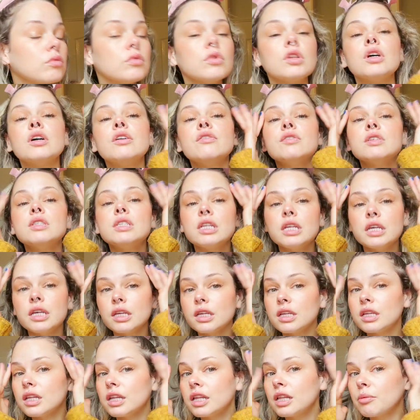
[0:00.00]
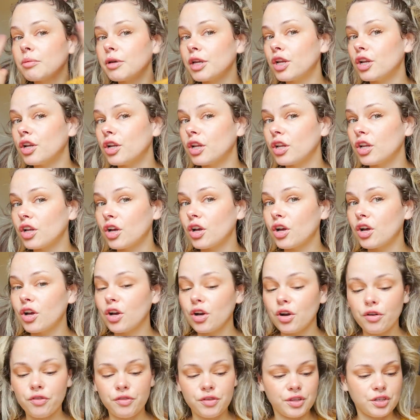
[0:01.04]
Obviously a little bit
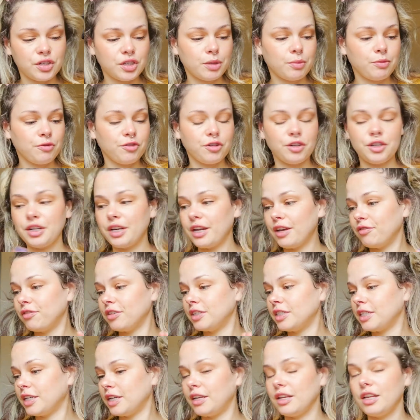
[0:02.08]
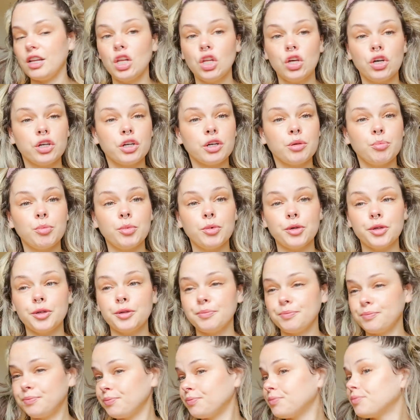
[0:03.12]
over the top for an everyday look, but
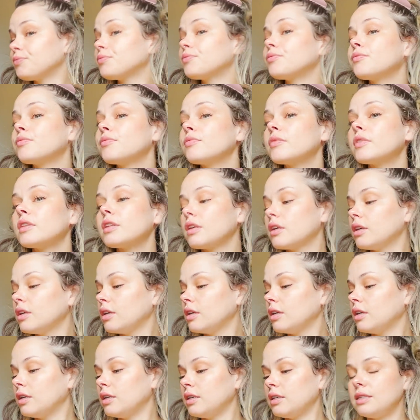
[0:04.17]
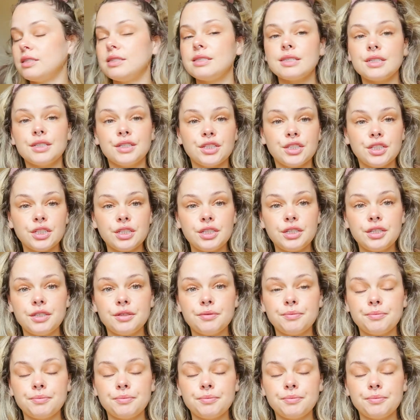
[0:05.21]
it's all good.